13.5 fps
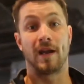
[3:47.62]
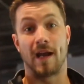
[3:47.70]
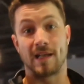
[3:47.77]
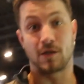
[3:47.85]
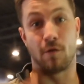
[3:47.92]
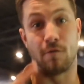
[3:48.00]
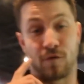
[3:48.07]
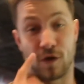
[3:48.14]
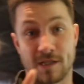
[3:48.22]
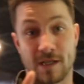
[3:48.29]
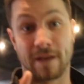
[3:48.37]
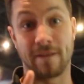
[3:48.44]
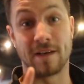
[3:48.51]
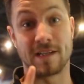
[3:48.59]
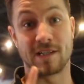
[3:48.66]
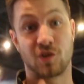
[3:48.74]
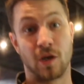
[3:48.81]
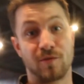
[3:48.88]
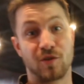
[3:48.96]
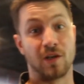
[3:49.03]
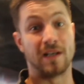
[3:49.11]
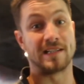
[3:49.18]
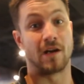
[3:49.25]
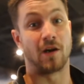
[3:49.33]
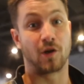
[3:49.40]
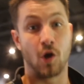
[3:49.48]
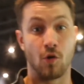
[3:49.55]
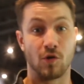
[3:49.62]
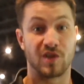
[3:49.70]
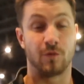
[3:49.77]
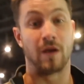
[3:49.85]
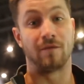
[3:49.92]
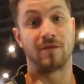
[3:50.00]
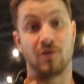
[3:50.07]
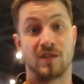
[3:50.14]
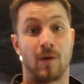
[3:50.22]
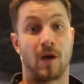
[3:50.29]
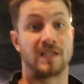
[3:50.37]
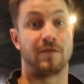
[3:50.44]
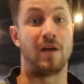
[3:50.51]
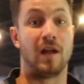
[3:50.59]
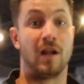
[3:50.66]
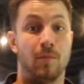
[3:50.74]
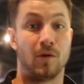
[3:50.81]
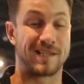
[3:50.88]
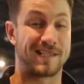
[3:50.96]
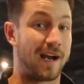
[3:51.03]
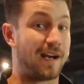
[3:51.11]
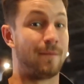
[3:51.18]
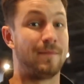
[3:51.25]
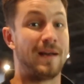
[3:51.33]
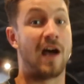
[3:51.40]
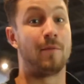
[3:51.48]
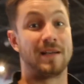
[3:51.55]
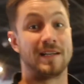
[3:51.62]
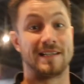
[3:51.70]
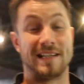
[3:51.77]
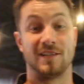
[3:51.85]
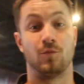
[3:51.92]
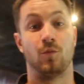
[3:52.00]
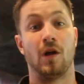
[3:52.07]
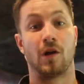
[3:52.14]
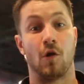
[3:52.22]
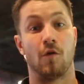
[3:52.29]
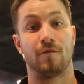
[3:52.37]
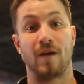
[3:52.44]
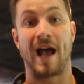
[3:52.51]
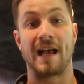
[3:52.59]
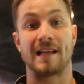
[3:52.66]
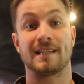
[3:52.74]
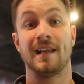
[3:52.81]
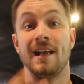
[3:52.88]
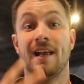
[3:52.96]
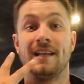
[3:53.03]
guys, so first link in the description is our coaching. We have 2 spots available. Sign up now because these will go fast.